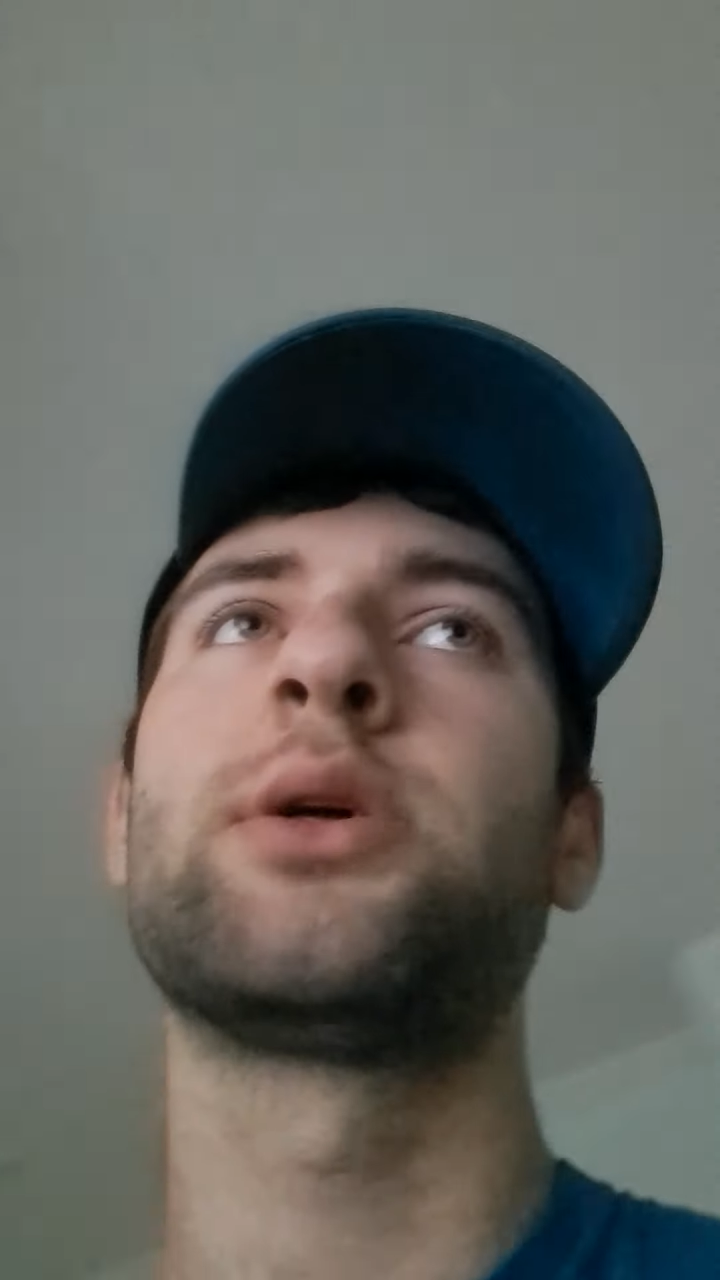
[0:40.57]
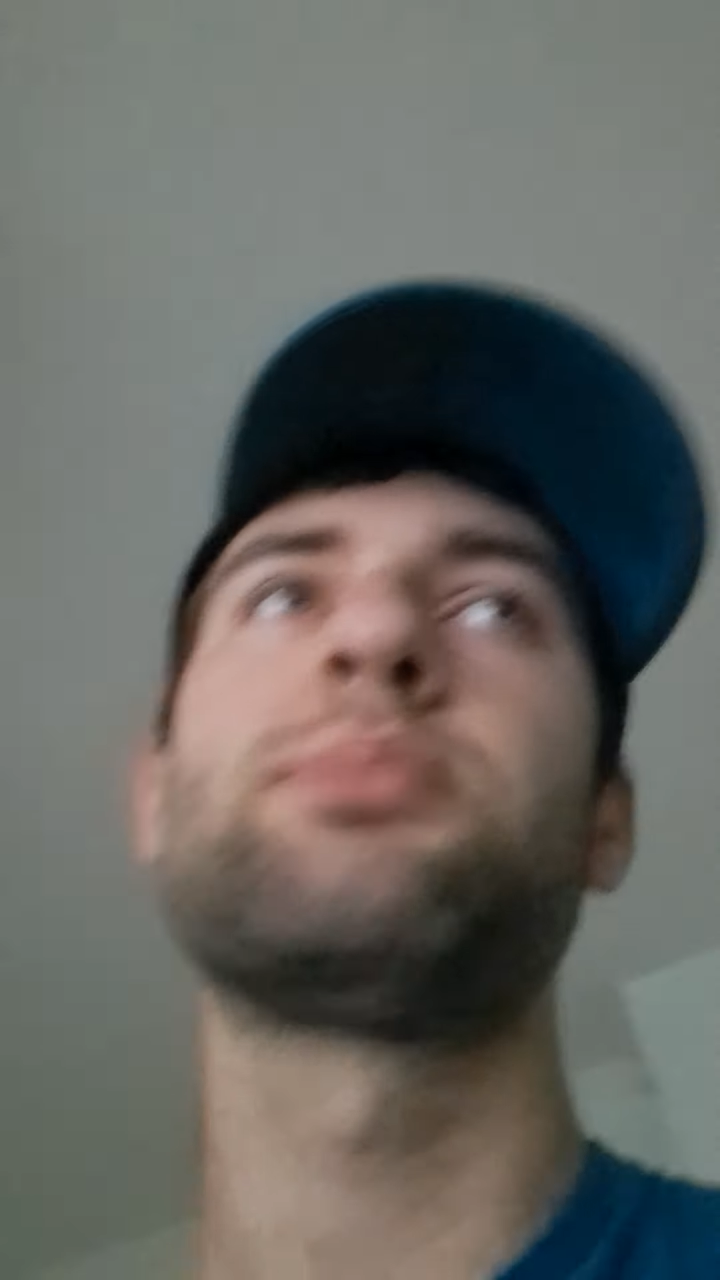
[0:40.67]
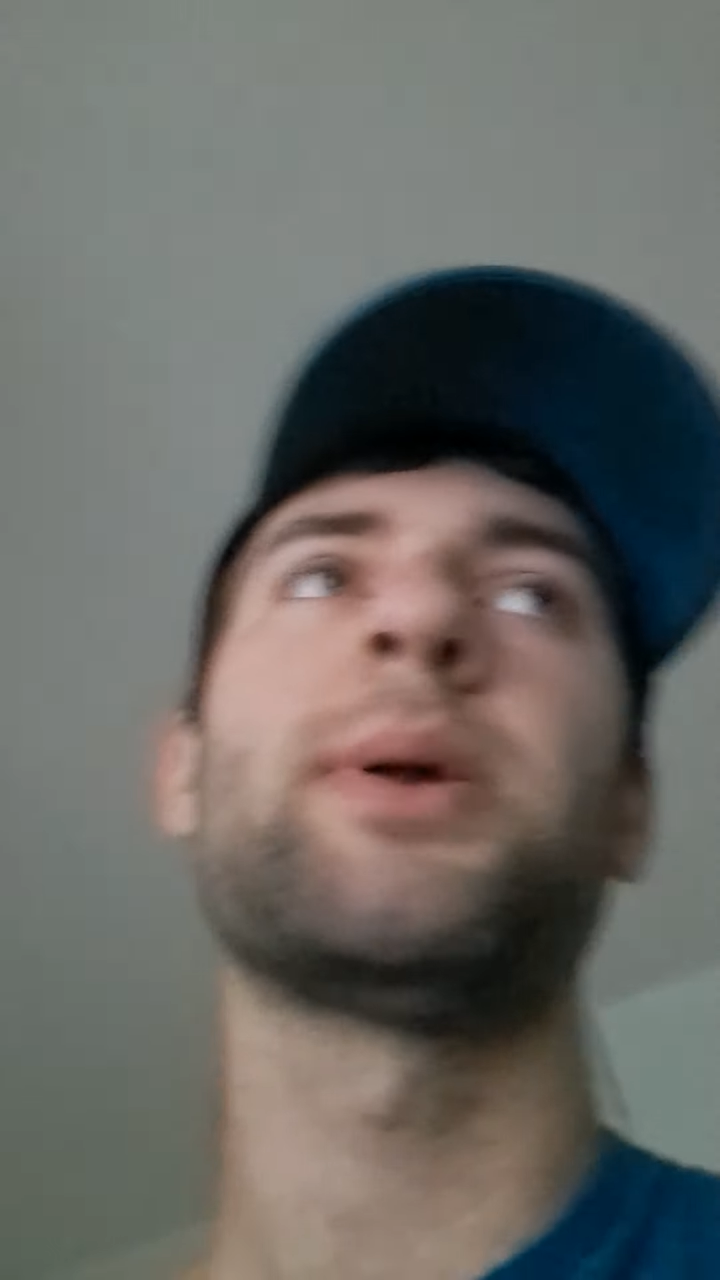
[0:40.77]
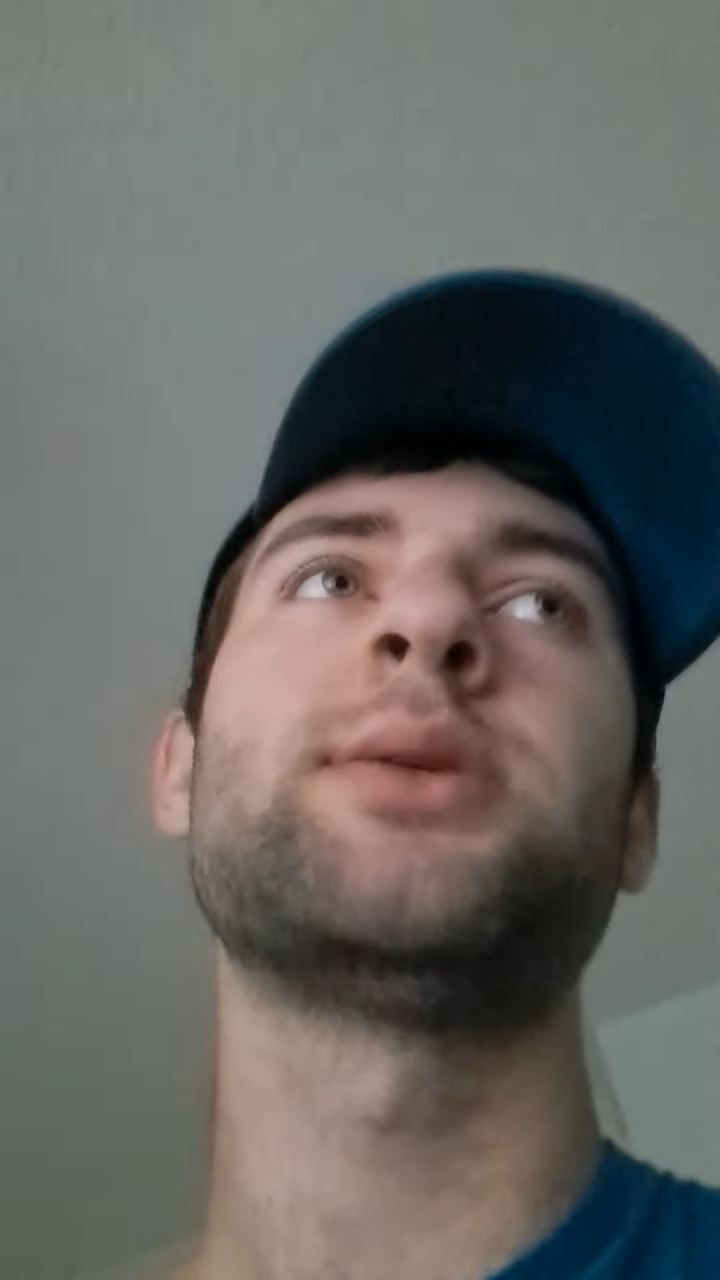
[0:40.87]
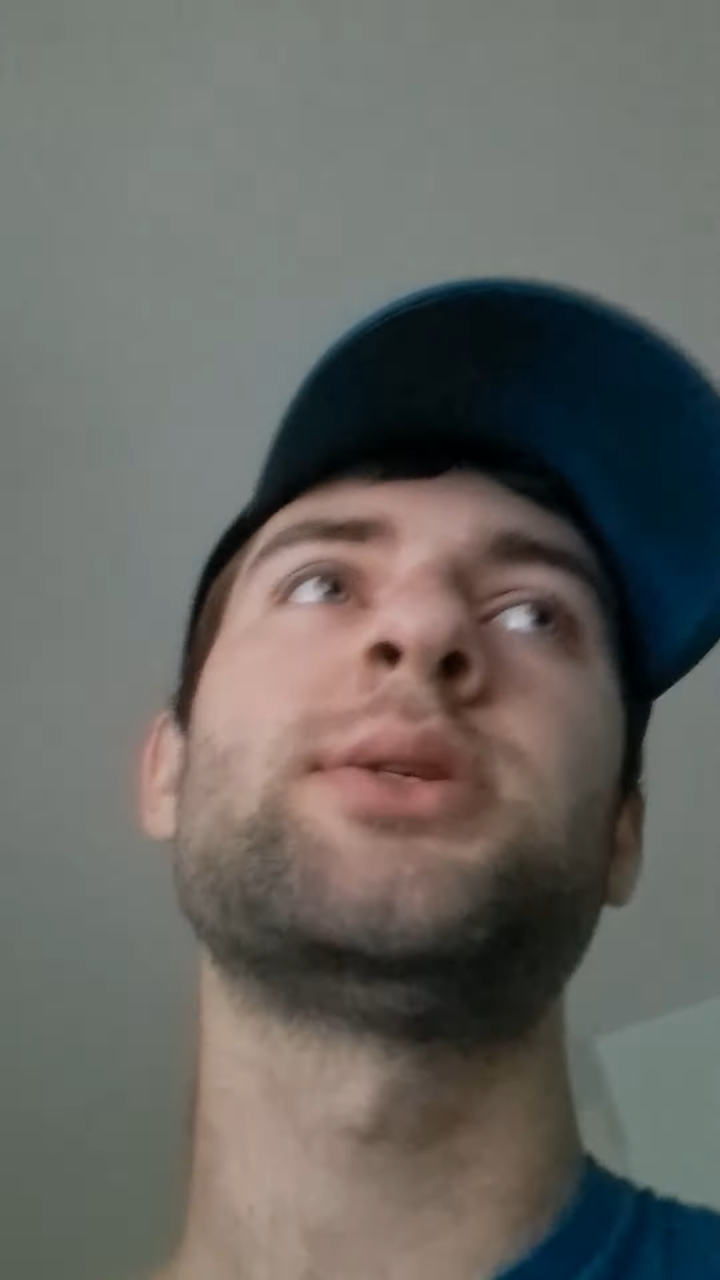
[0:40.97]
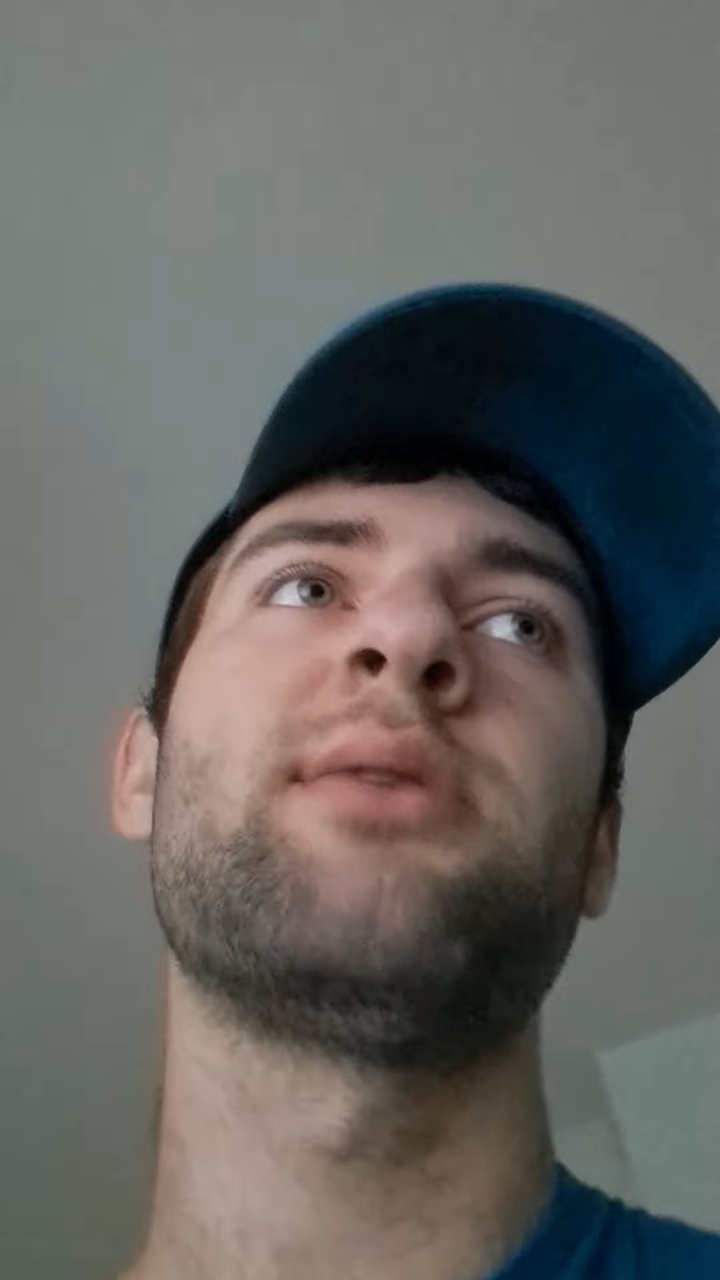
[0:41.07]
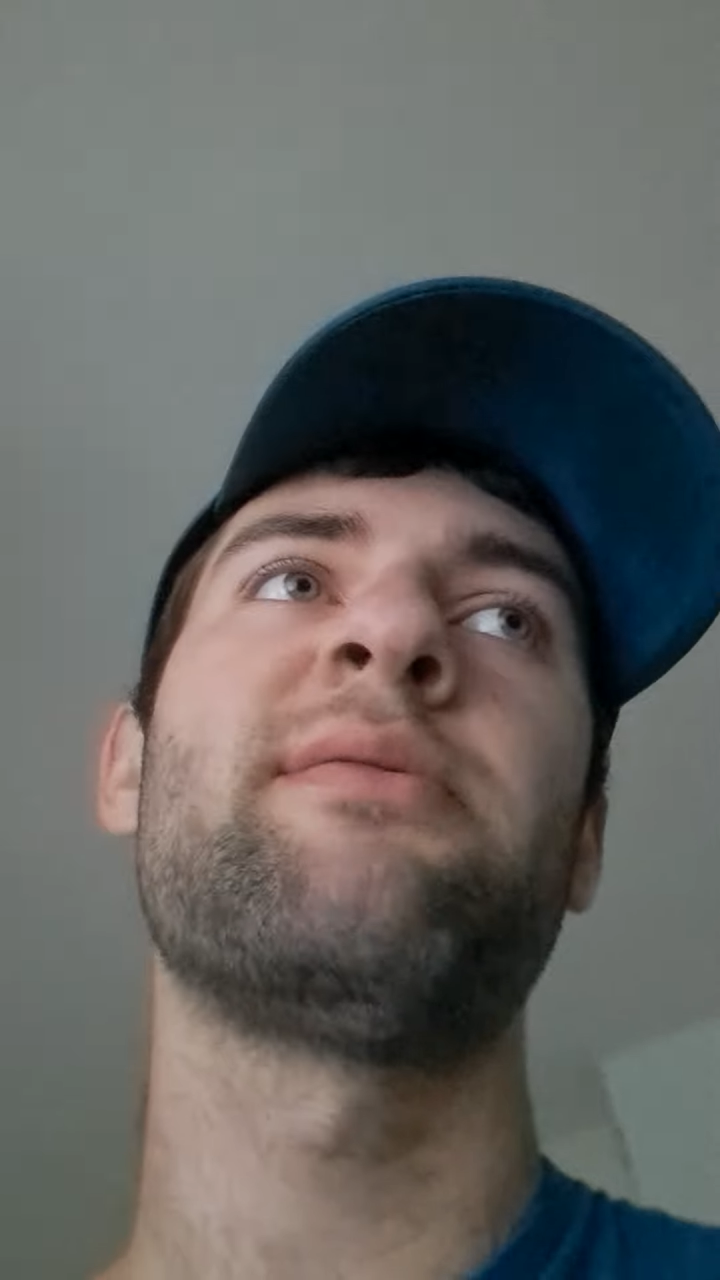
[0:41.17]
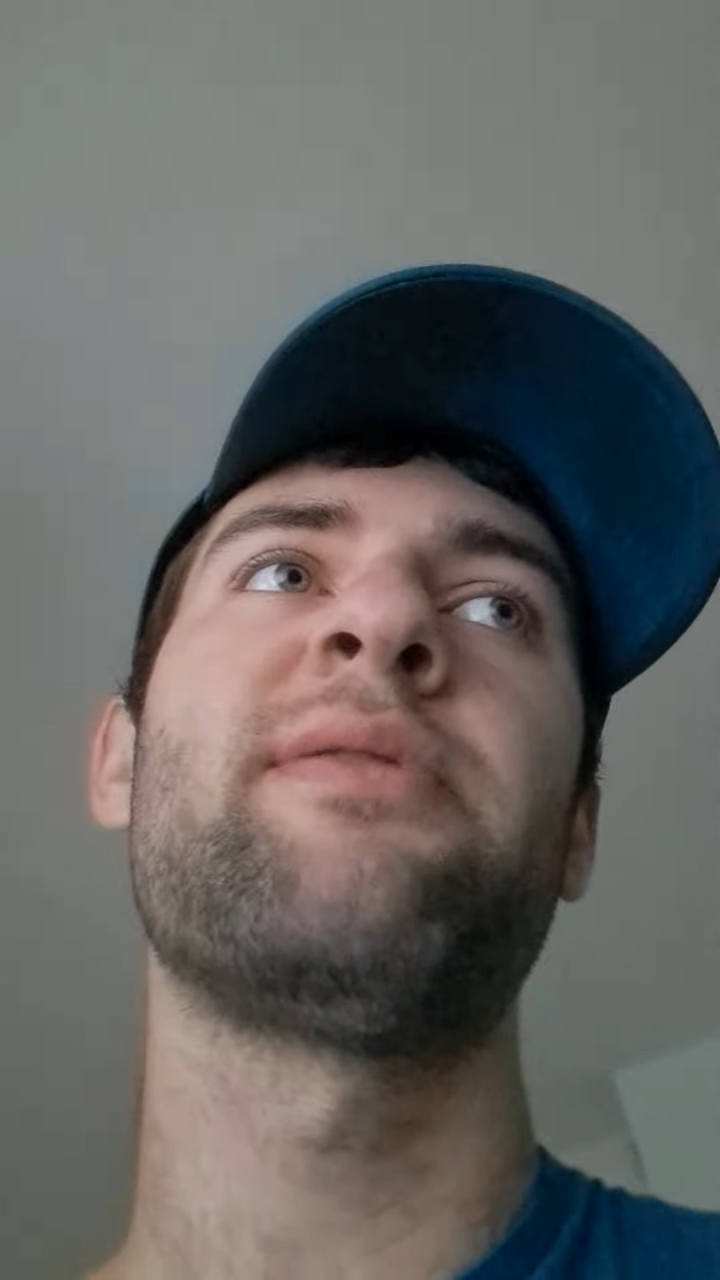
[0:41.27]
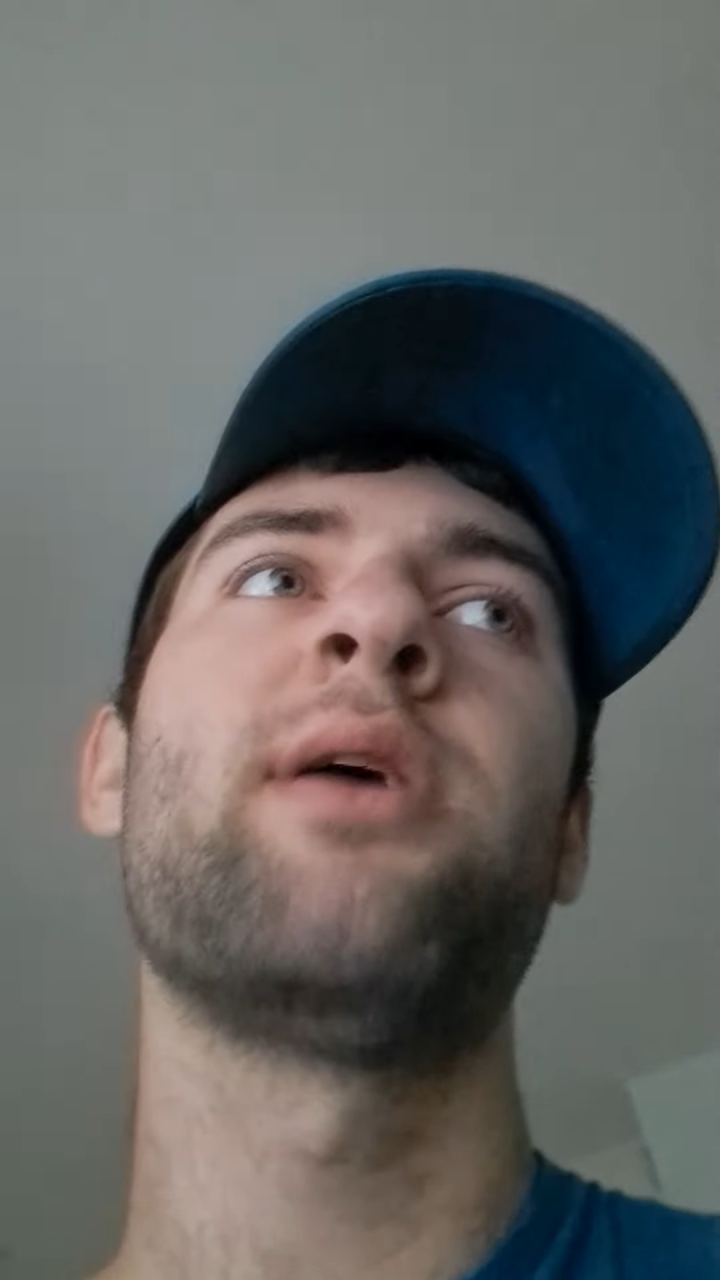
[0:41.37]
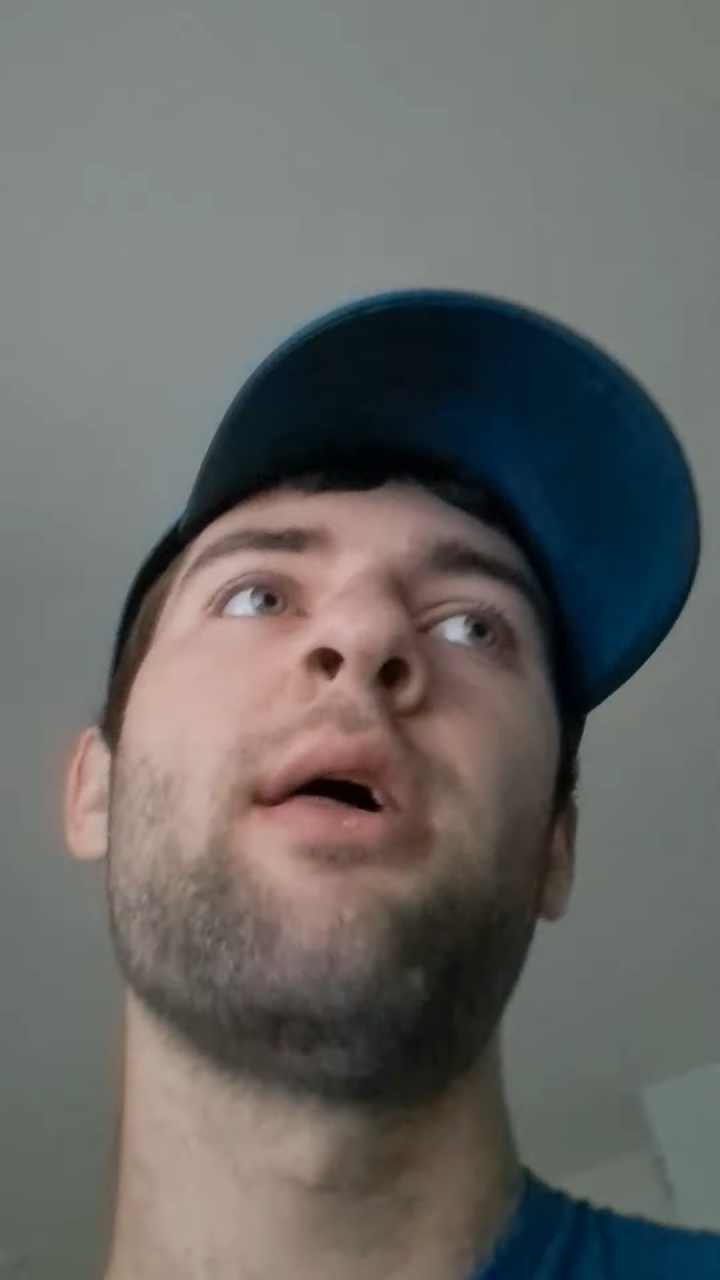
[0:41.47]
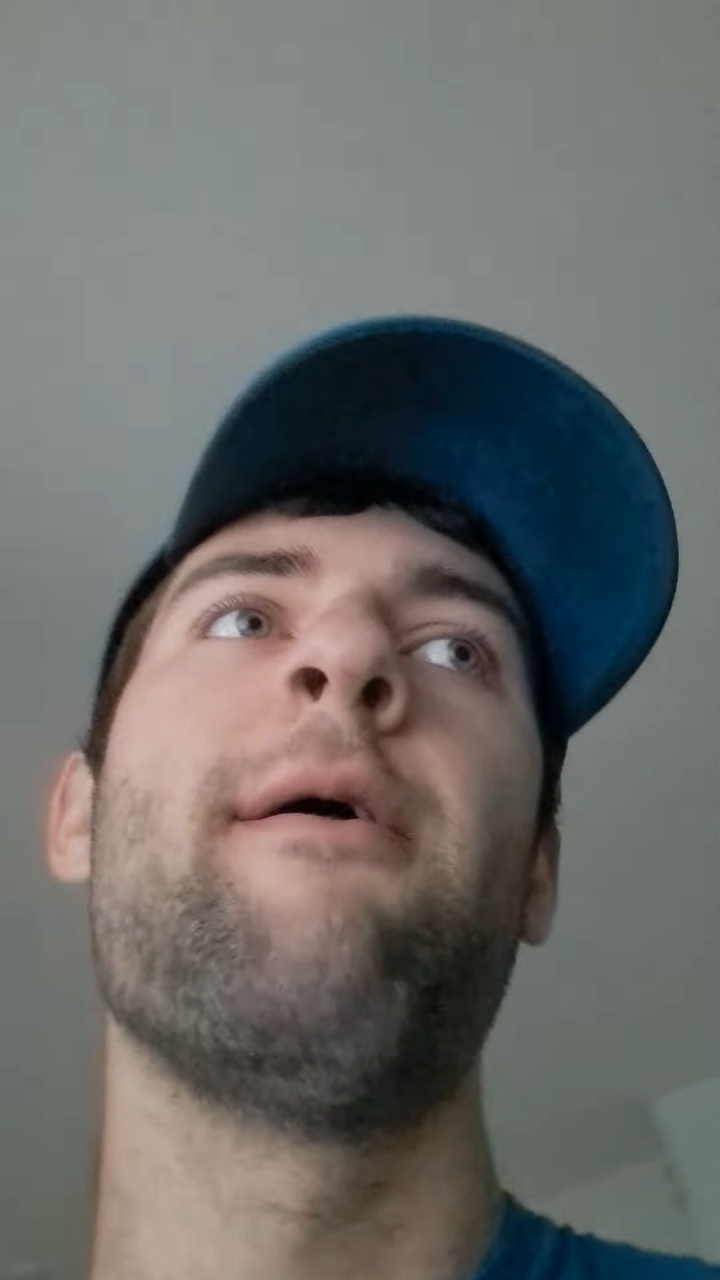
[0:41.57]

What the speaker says: expensive.